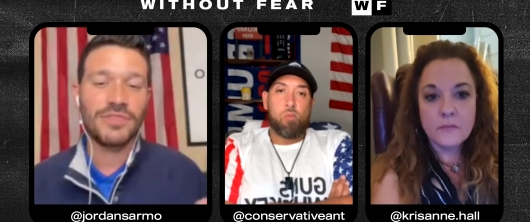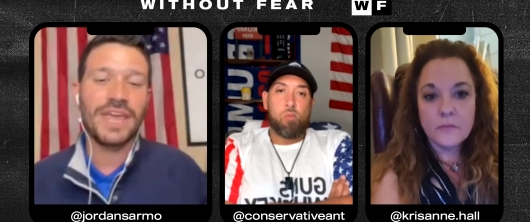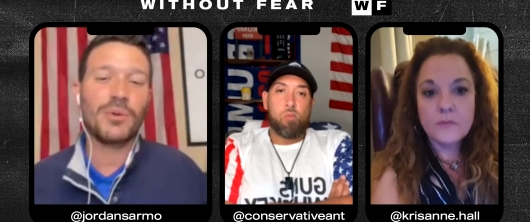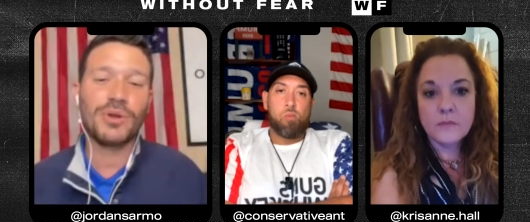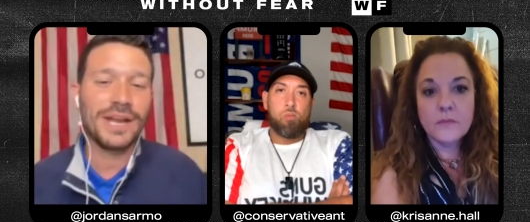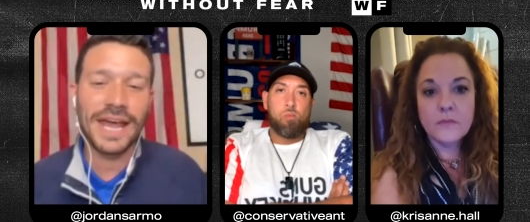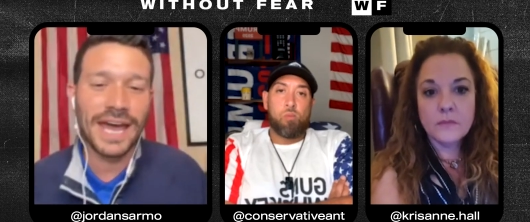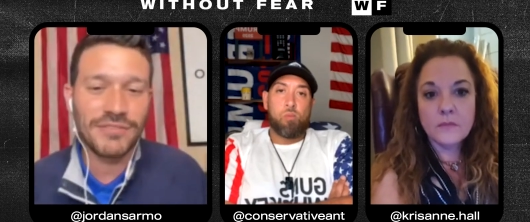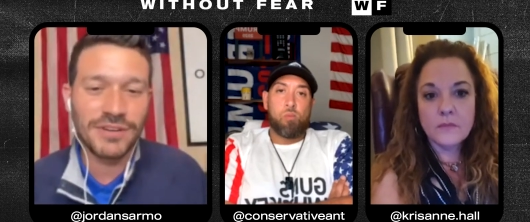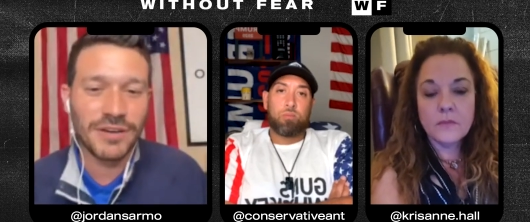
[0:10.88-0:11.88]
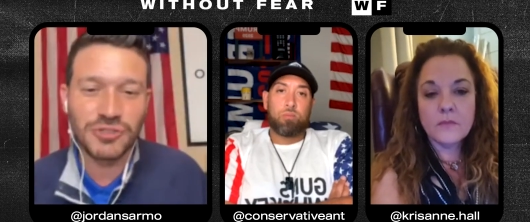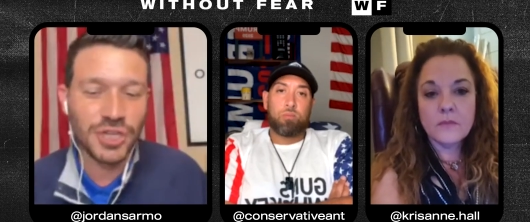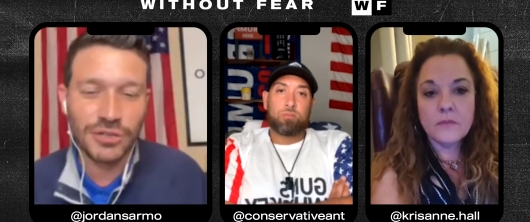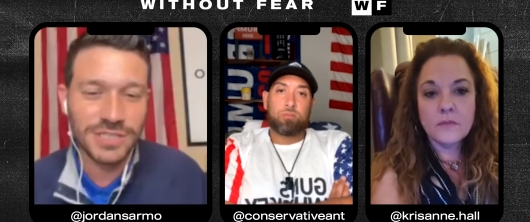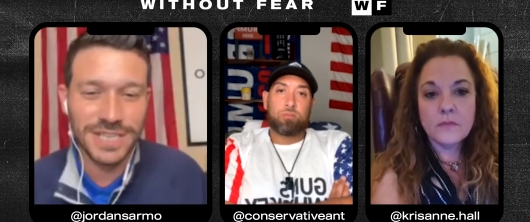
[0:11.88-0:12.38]
Speaker 1: they wouldn't have enough
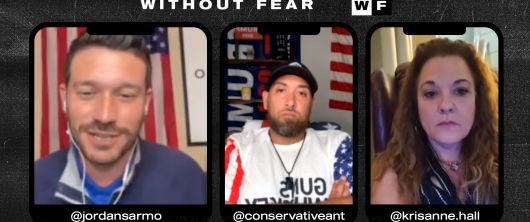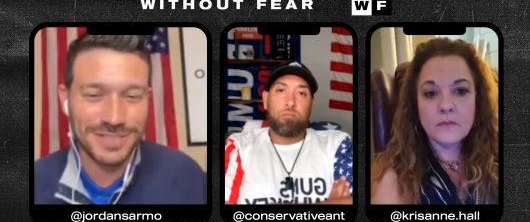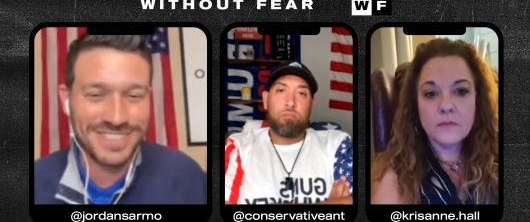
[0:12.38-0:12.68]
jail cells